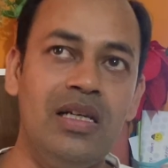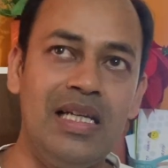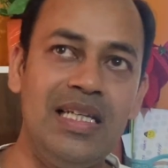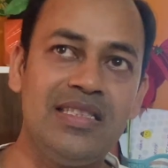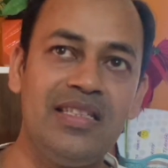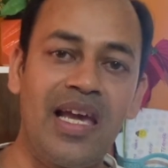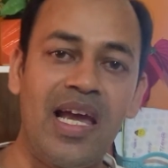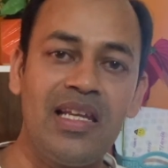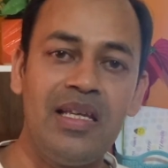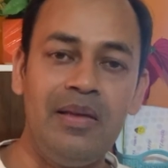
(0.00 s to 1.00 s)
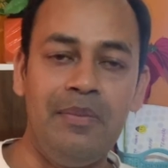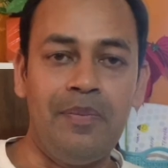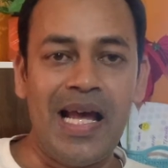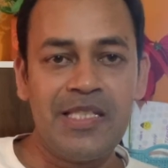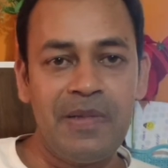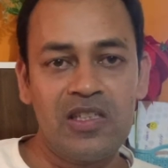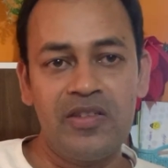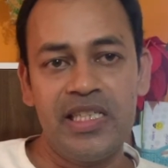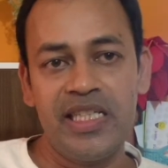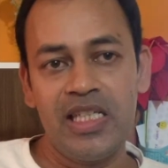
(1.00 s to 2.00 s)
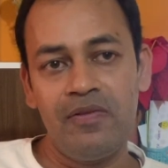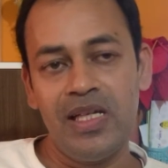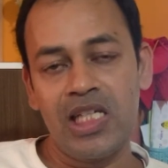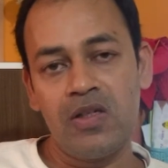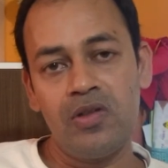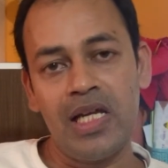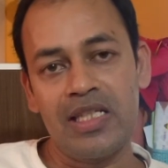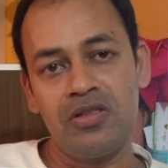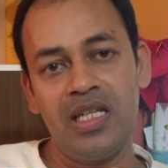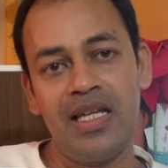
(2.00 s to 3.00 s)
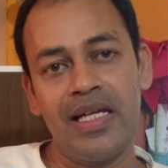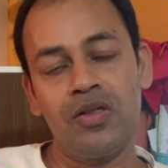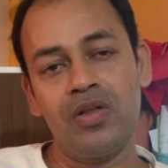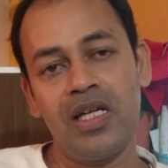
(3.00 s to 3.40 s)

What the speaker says: Is there any aspect of DDD where you would actually like to